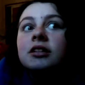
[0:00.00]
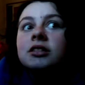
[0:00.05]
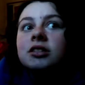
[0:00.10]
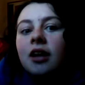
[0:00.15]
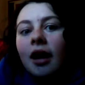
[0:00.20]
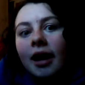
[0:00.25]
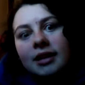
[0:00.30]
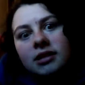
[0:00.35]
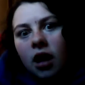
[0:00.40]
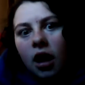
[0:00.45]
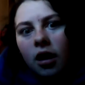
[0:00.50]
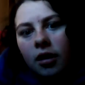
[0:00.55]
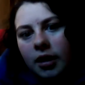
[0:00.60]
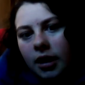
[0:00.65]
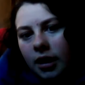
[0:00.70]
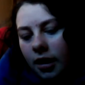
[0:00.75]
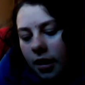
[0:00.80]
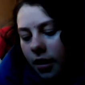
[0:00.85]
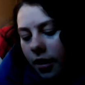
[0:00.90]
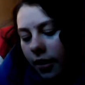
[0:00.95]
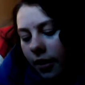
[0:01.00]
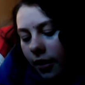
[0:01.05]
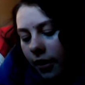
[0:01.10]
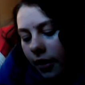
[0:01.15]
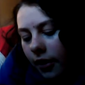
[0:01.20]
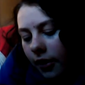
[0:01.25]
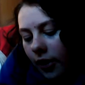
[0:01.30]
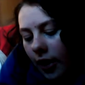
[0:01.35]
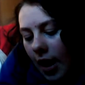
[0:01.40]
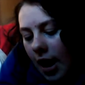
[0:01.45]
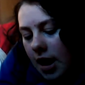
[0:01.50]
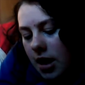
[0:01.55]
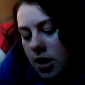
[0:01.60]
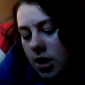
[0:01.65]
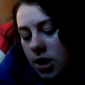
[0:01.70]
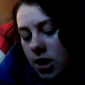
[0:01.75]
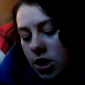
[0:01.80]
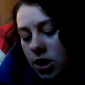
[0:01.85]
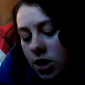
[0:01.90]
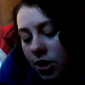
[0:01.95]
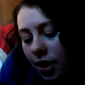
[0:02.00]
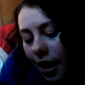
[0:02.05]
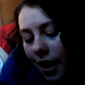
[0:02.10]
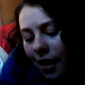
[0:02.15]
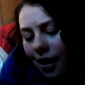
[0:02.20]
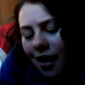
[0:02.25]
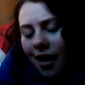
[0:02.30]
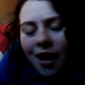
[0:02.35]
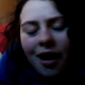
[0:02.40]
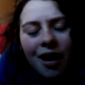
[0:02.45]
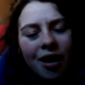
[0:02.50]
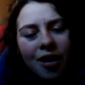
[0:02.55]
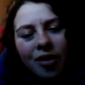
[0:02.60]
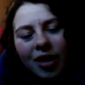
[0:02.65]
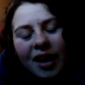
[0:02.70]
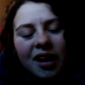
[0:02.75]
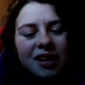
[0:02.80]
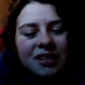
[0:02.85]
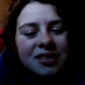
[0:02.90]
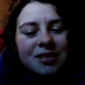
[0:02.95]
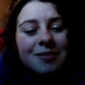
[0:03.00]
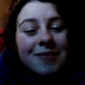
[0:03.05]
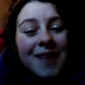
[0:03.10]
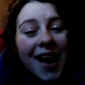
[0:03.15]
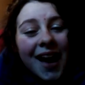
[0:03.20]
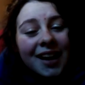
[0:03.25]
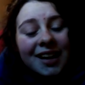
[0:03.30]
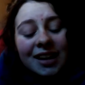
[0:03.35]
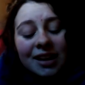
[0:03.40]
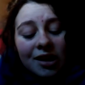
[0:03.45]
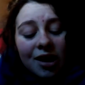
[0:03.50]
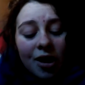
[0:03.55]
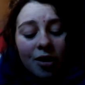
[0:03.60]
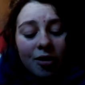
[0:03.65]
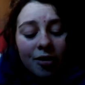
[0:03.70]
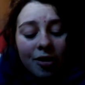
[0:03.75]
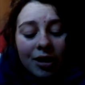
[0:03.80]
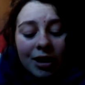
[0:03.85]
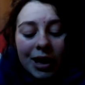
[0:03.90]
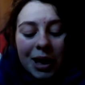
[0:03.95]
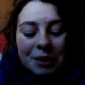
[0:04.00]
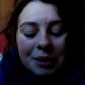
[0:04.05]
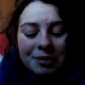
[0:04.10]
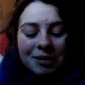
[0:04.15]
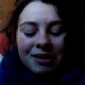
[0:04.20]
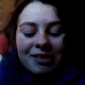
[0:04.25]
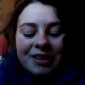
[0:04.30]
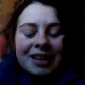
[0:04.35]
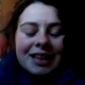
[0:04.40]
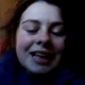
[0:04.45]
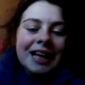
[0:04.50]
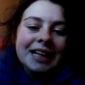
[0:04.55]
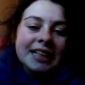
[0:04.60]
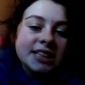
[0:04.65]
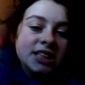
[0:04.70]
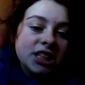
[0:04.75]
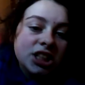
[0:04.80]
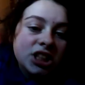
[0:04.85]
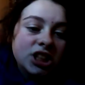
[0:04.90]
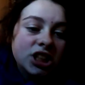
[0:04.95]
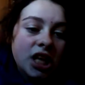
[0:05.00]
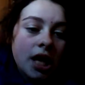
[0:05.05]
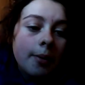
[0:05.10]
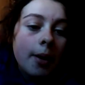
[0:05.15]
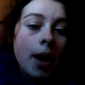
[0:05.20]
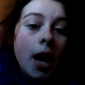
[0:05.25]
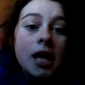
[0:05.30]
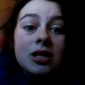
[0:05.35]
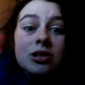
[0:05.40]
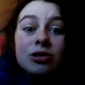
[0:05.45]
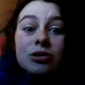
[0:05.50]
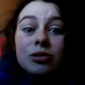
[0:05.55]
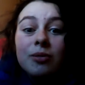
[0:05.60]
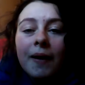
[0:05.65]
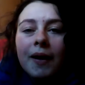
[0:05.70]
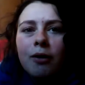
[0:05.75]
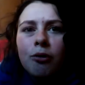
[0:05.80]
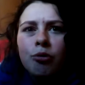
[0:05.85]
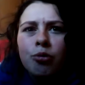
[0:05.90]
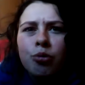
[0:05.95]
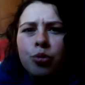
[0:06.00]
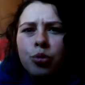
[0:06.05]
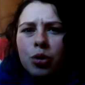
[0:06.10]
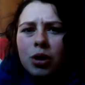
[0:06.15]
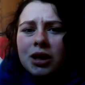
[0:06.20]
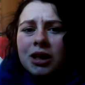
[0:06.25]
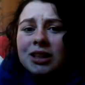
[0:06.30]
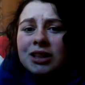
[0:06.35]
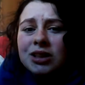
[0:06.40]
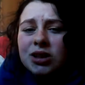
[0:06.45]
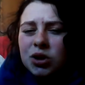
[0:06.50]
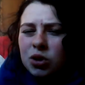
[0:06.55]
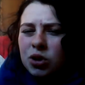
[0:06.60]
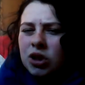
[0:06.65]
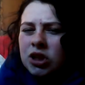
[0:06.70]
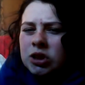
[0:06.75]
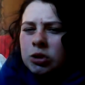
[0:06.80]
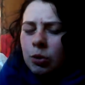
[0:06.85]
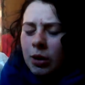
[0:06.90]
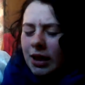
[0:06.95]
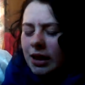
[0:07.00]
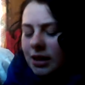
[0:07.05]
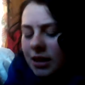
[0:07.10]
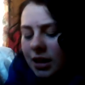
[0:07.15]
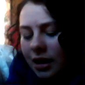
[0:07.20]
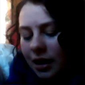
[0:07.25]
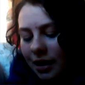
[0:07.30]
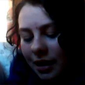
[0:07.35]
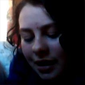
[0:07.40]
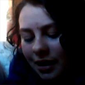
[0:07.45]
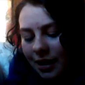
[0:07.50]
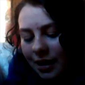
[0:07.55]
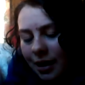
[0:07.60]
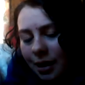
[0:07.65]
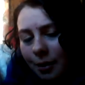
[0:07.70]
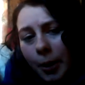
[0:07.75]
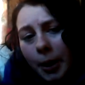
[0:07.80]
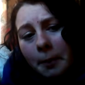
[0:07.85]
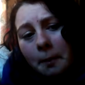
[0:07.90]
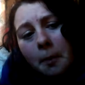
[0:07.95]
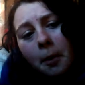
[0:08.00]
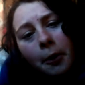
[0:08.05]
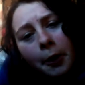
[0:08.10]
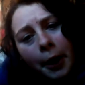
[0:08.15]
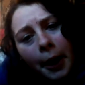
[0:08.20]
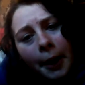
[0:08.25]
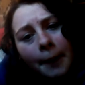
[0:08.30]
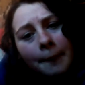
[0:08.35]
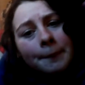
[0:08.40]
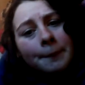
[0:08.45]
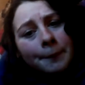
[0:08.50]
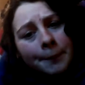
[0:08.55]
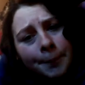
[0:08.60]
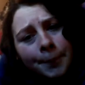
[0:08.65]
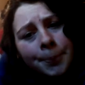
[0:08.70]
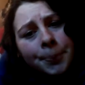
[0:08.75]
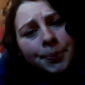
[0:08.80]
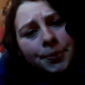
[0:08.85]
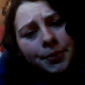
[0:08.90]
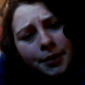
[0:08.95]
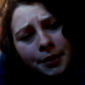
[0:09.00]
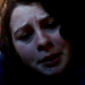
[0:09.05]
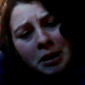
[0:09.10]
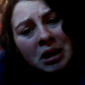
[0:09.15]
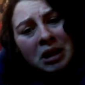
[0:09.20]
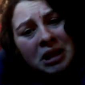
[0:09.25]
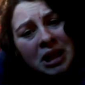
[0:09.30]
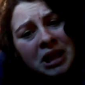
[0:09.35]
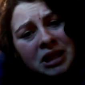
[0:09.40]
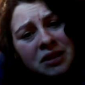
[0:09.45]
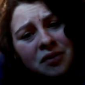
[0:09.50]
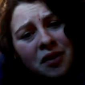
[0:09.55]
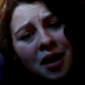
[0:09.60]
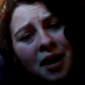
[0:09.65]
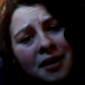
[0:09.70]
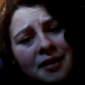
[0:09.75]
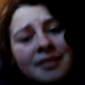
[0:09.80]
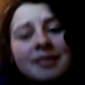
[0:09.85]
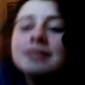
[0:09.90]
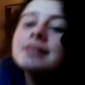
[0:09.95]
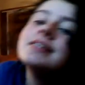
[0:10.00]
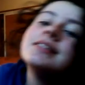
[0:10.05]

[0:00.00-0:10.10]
So I told her, and like, oh, that doesn't matter, you know, we're in an open relationship. And she was being really sugar sweet. I'm like, okay, that's fine.